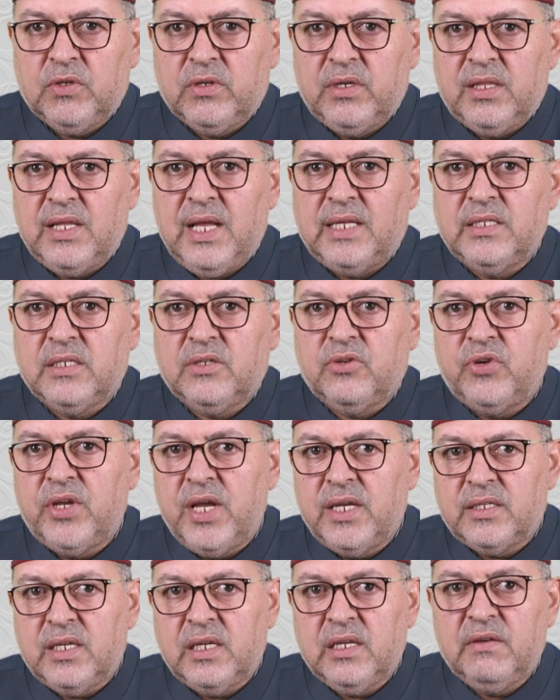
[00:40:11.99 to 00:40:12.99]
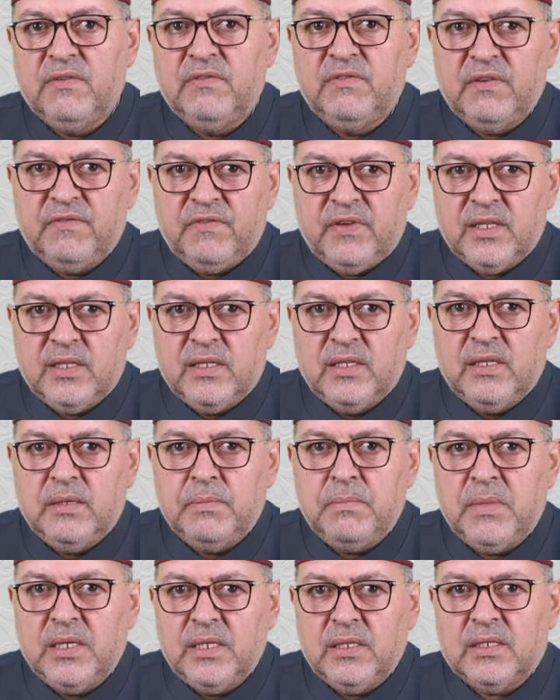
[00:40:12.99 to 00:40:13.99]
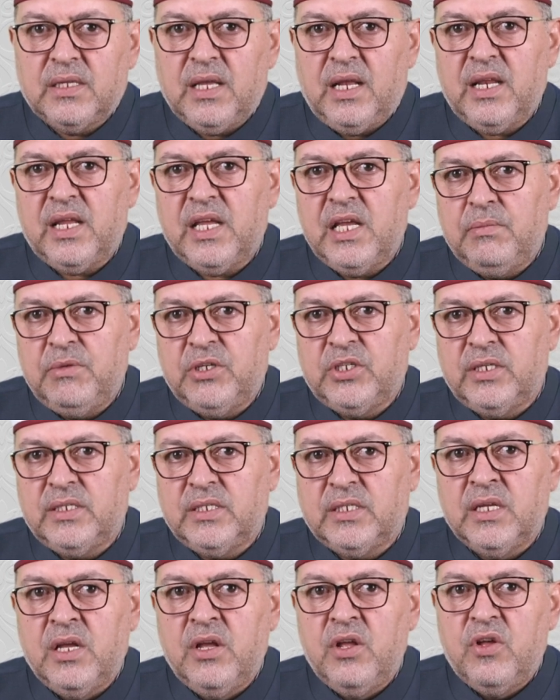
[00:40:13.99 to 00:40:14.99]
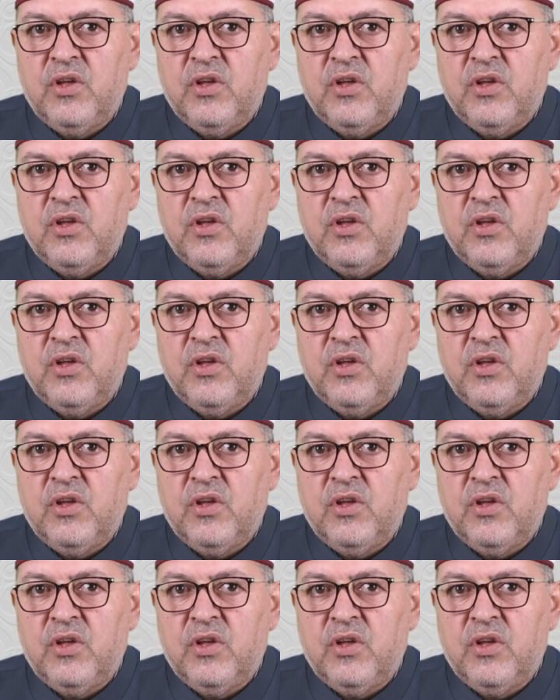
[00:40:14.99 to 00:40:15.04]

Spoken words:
That's creating vivid mental images